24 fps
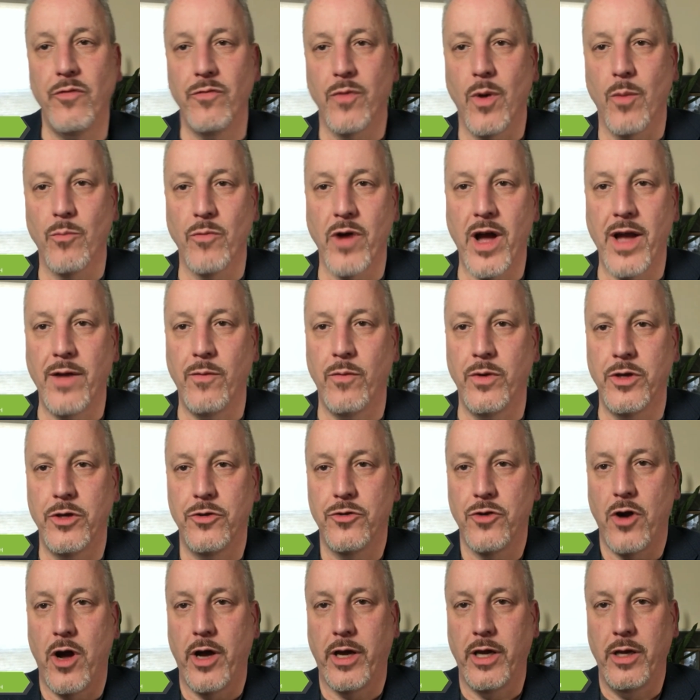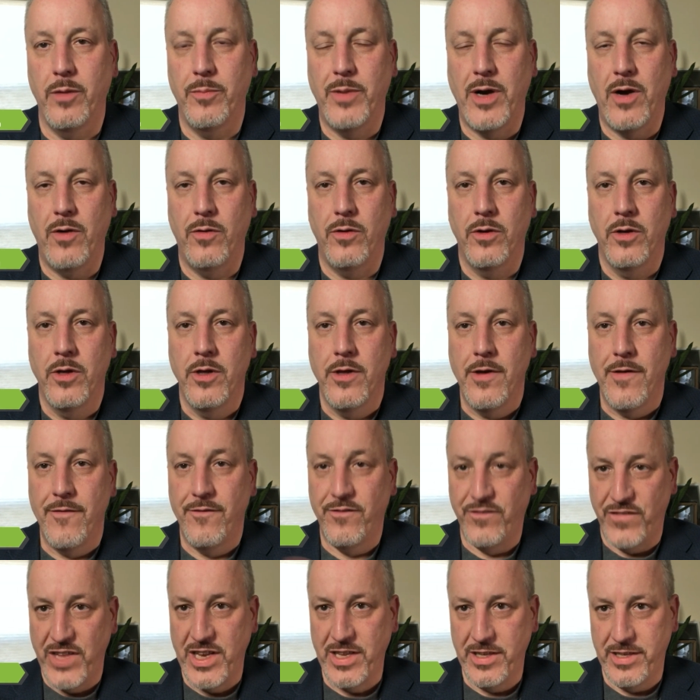from, right? When you're talking about
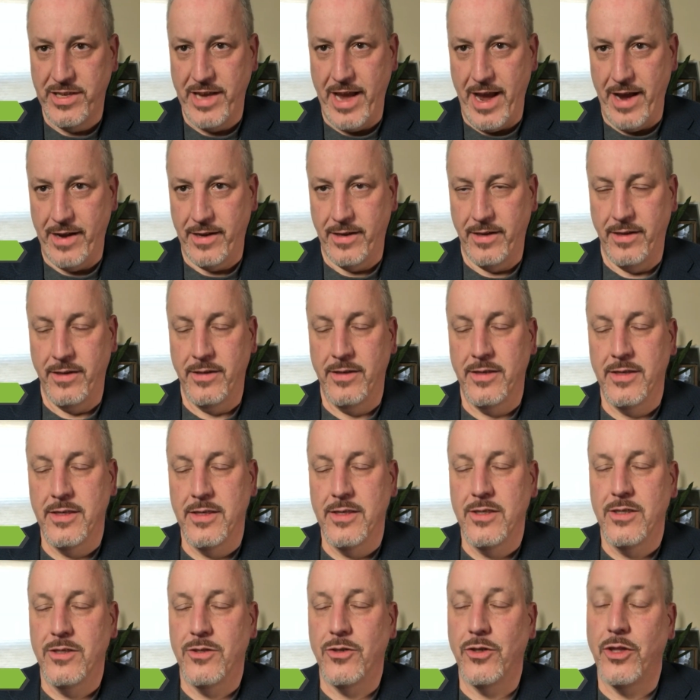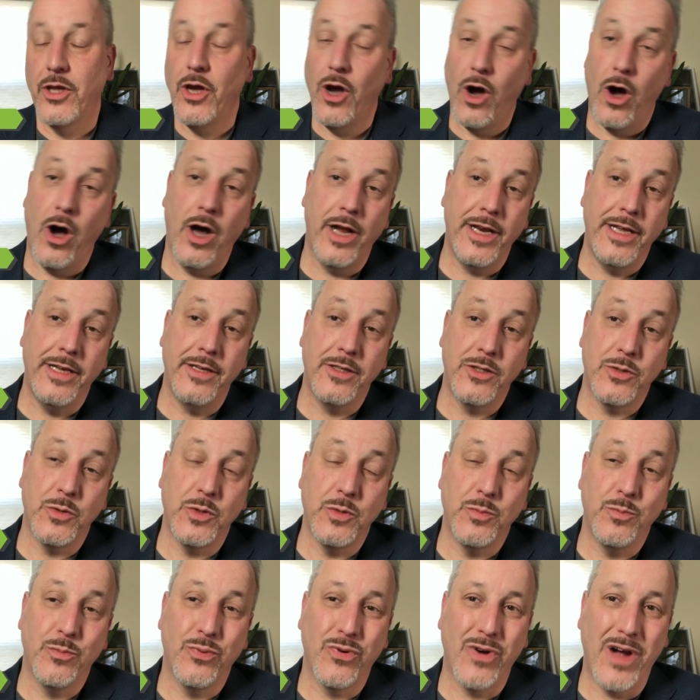fintech. So the audience was
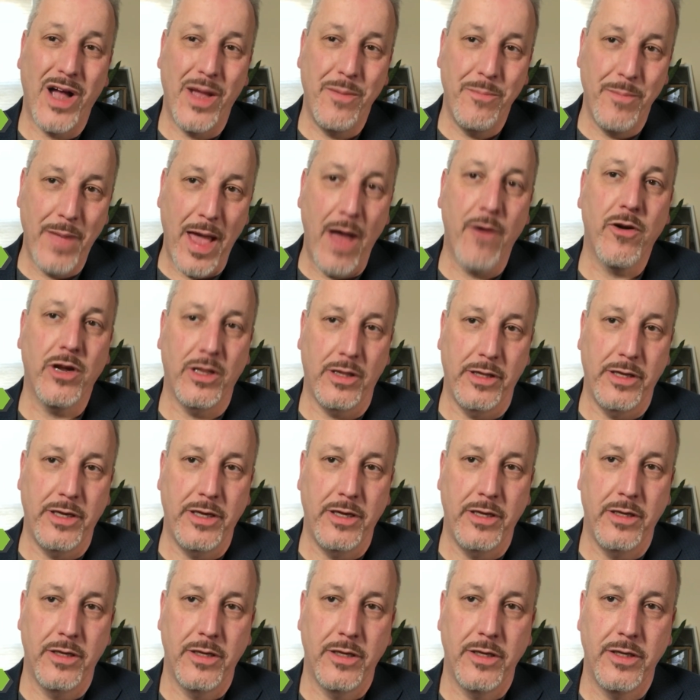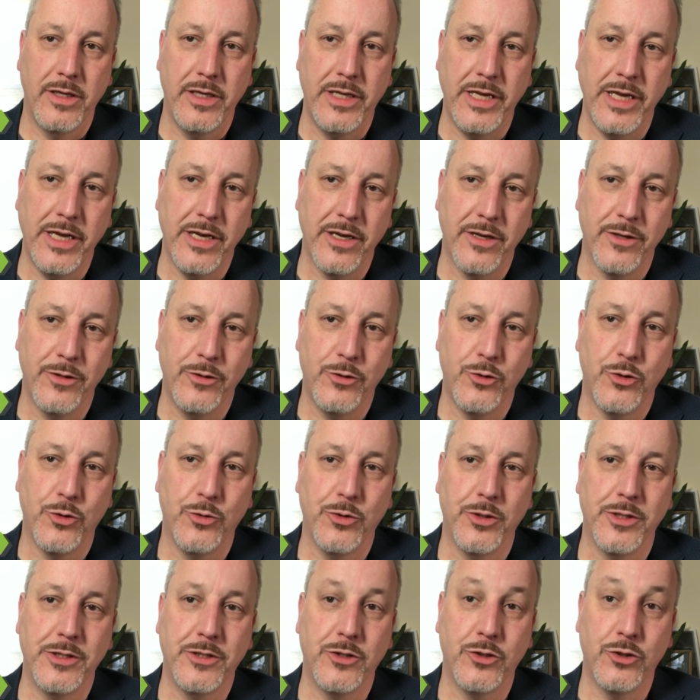primarily geared
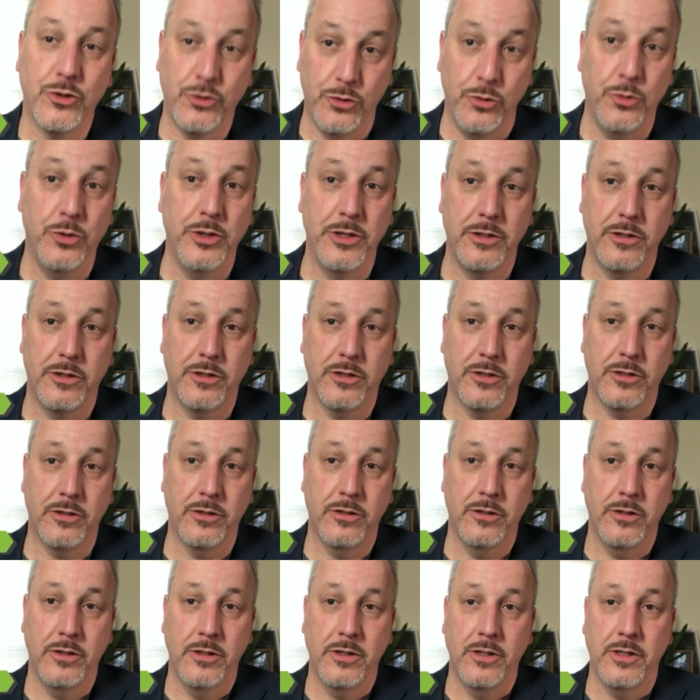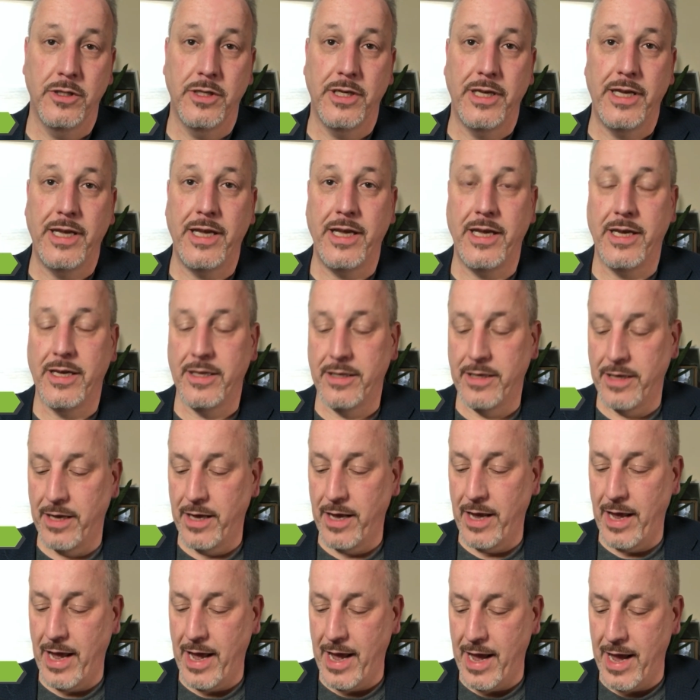towards students. And
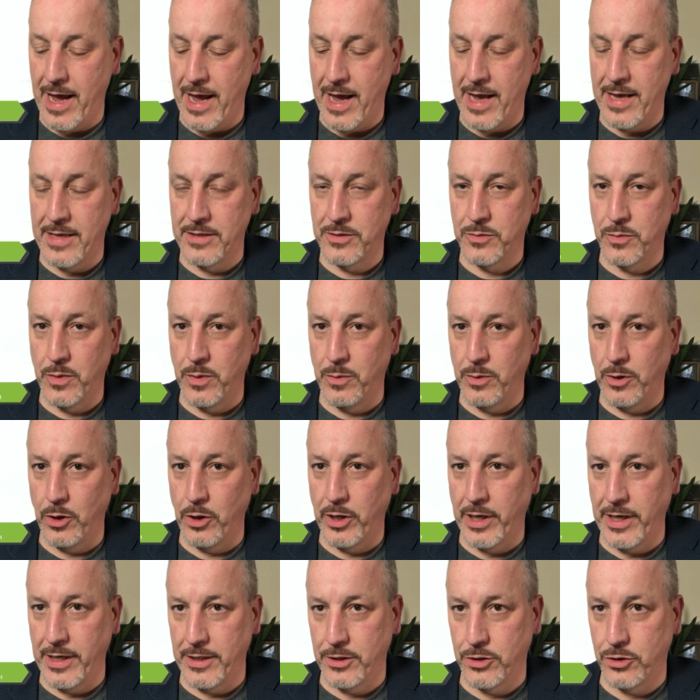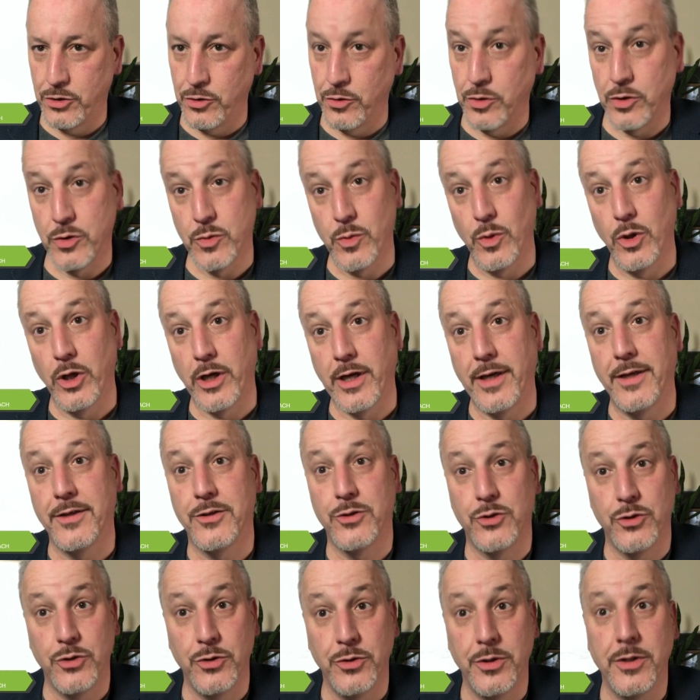as we were looking at students, we're looking at
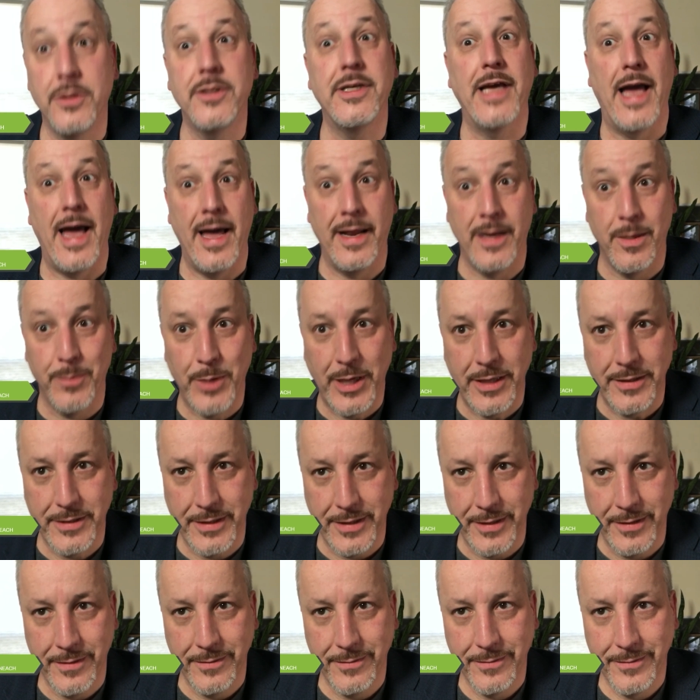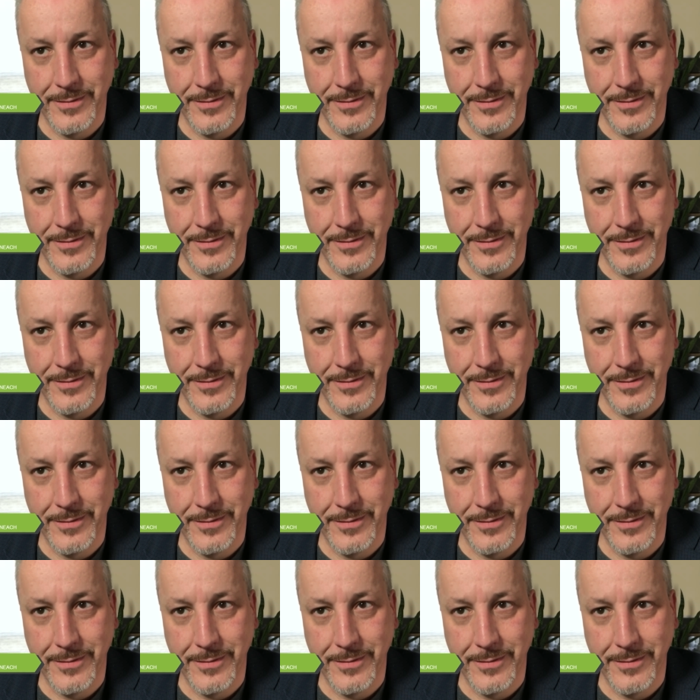students at MIT,